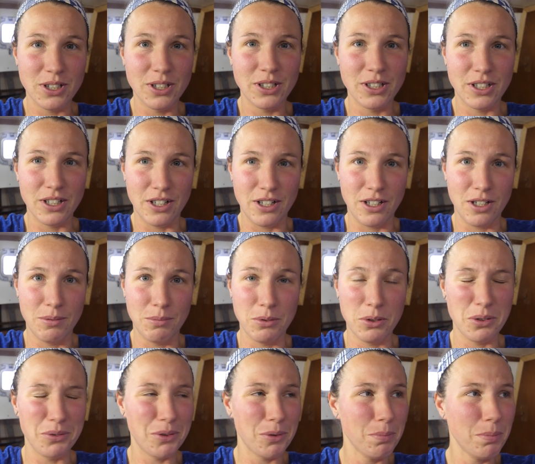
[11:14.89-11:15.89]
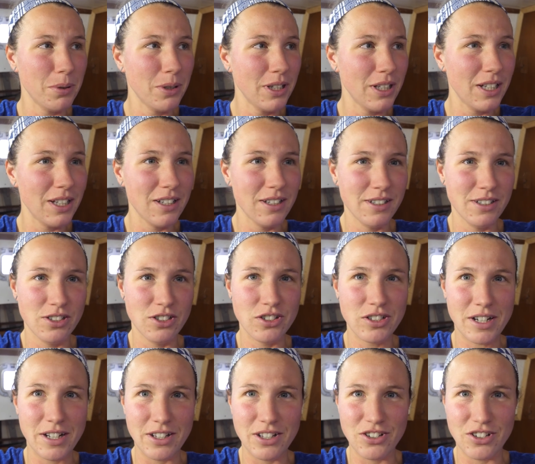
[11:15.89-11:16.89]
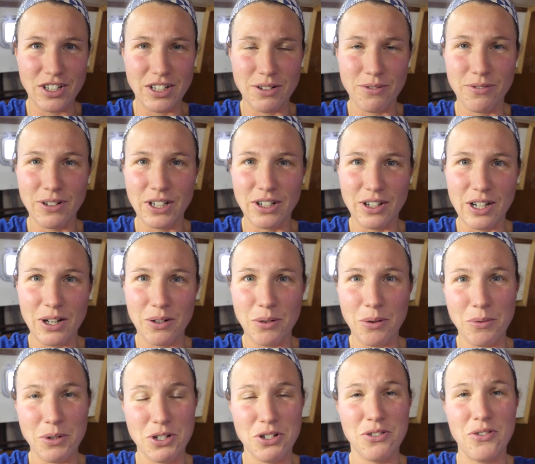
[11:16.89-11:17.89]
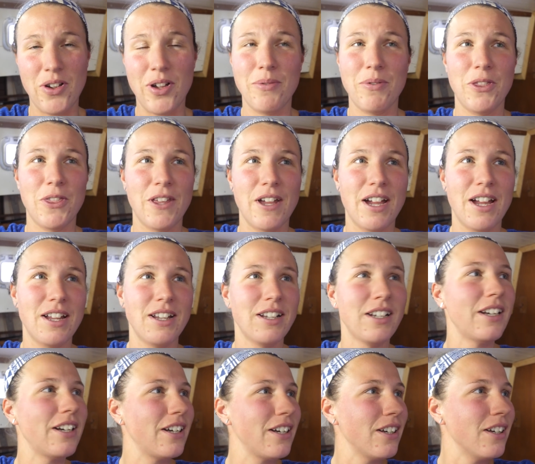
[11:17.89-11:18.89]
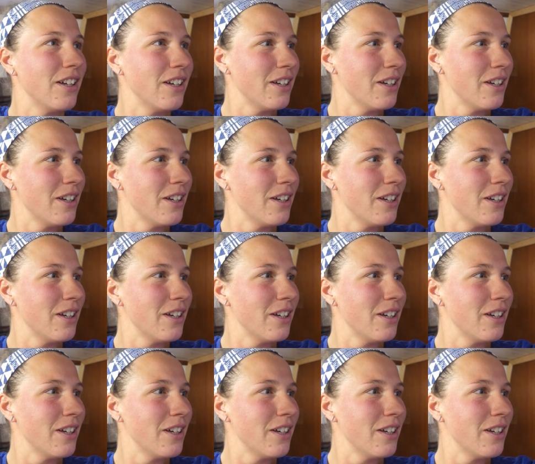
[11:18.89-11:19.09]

So it's pretty challenging to figure out what we're doing with that and